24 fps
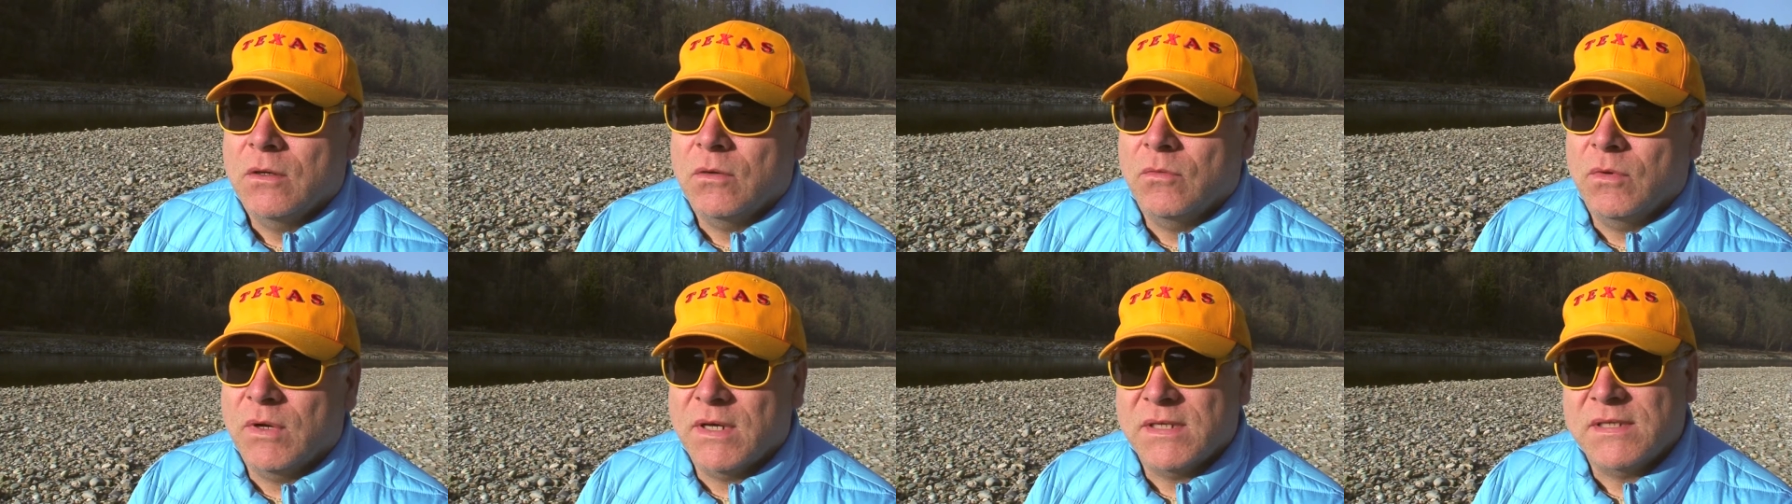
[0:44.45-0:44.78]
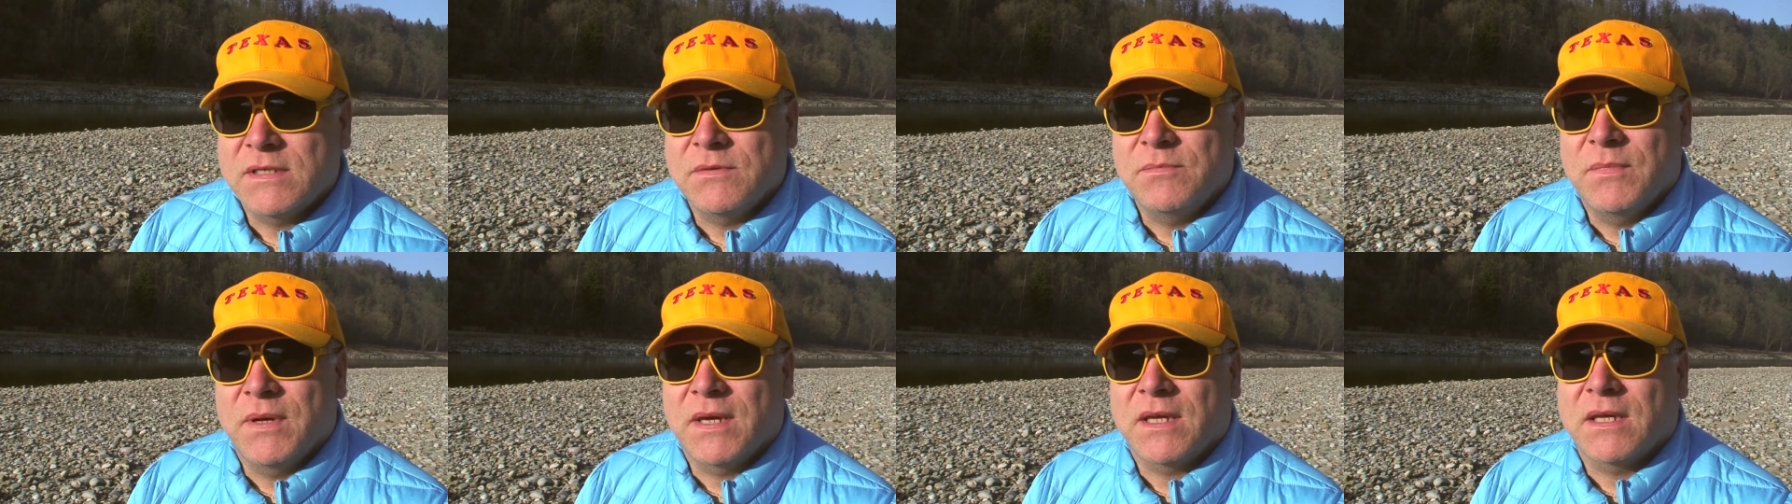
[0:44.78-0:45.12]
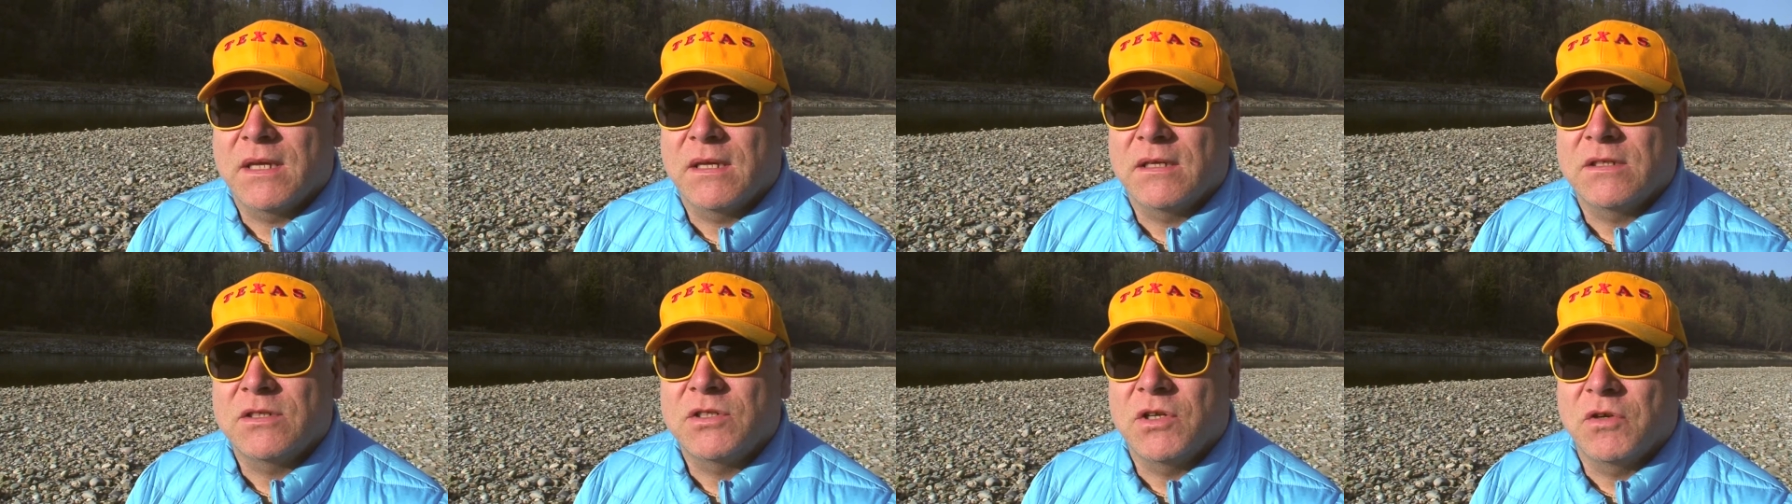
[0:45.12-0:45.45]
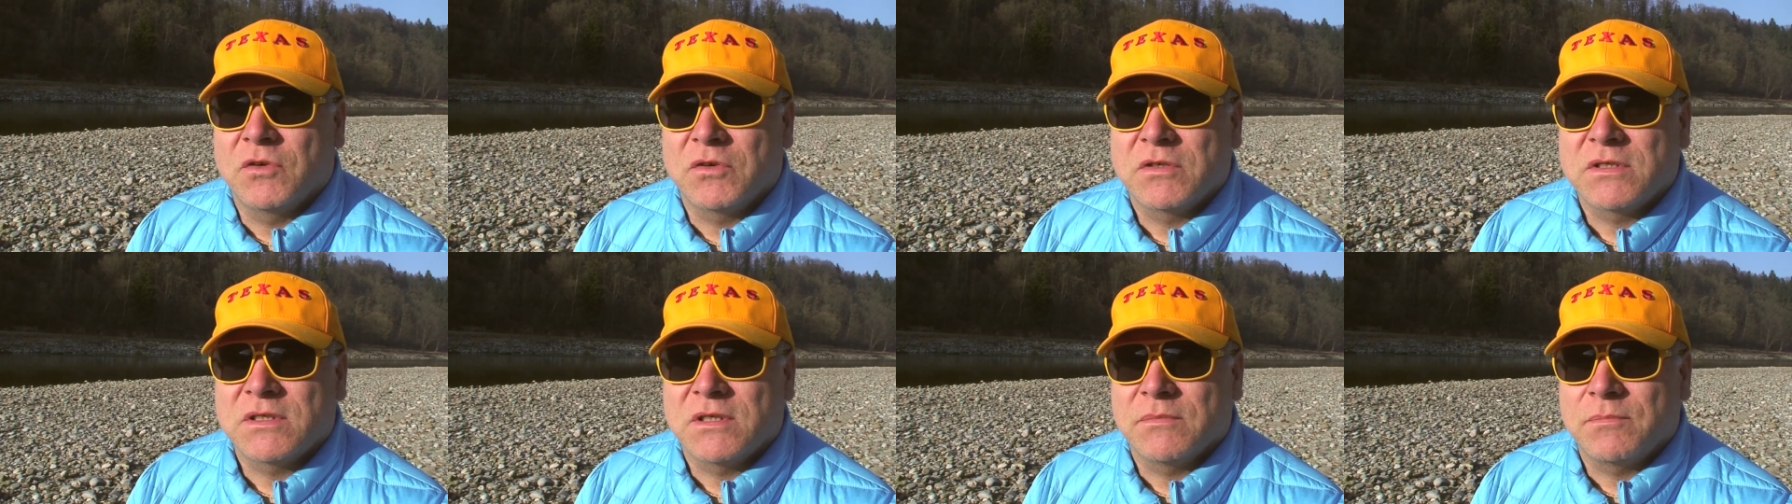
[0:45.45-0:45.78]
were they making
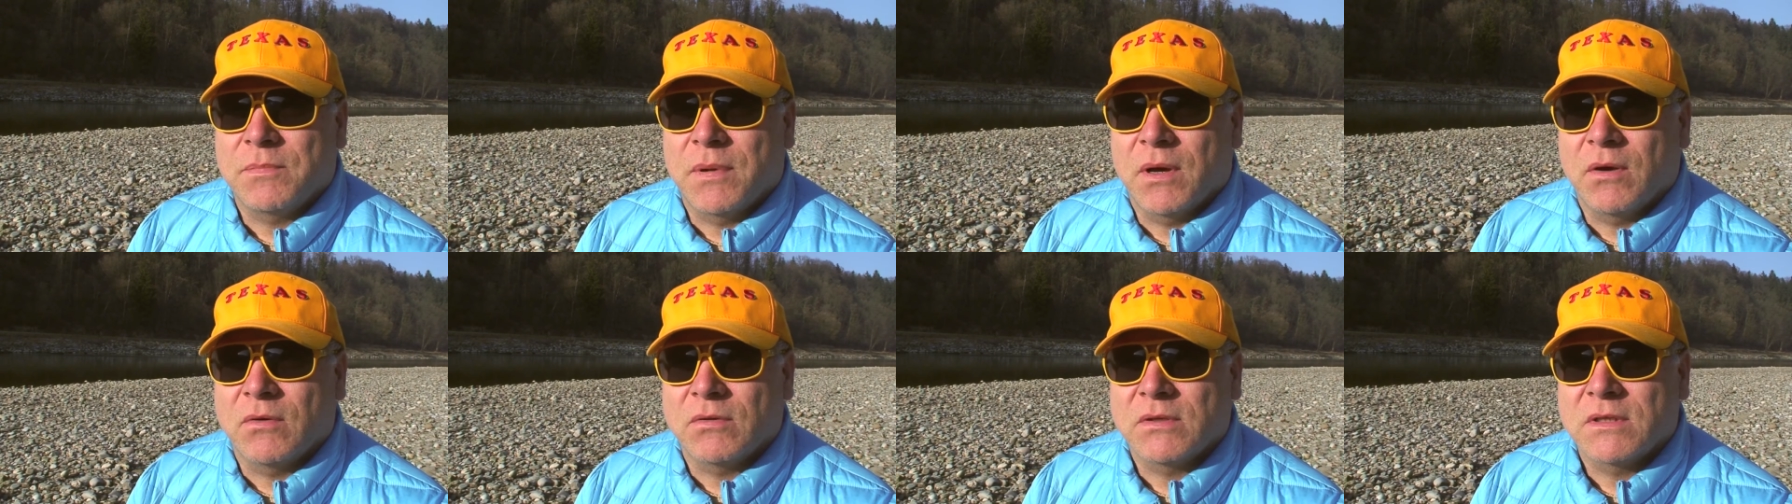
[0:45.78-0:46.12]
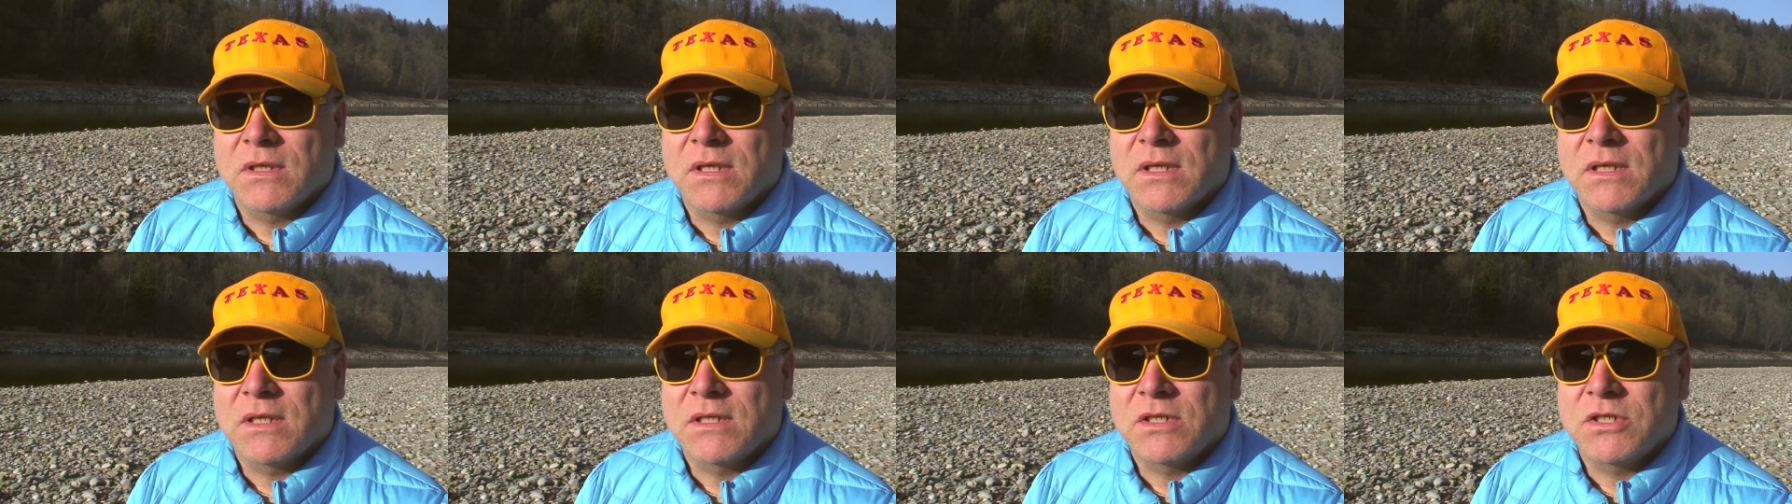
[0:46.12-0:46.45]
jokes about